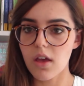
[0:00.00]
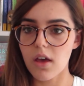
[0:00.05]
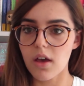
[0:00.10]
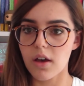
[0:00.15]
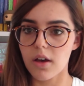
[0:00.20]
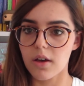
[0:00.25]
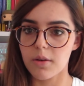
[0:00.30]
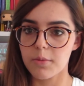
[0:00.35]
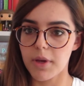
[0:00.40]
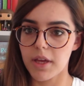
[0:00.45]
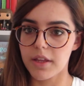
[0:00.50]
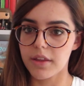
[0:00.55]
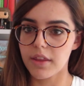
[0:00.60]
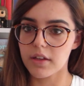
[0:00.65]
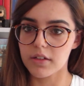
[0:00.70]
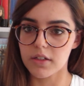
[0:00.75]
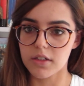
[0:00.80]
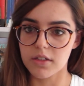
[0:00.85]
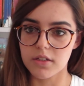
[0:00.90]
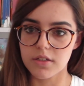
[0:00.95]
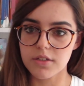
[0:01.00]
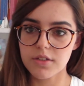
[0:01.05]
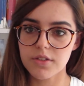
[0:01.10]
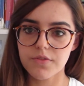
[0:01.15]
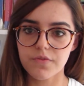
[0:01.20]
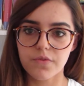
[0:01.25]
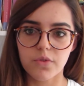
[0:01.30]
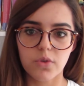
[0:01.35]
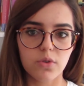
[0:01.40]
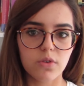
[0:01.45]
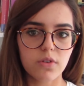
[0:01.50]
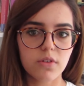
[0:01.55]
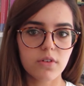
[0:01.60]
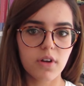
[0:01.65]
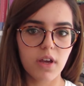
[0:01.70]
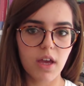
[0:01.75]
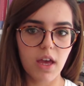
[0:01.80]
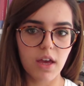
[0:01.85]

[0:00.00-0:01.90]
And that is for